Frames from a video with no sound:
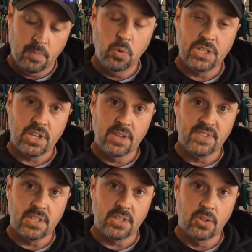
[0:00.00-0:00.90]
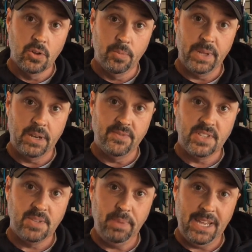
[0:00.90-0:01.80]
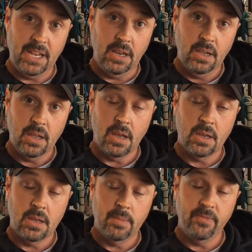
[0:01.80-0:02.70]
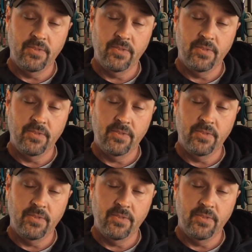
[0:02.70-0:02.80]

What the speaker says: which gives us a little bit of spin off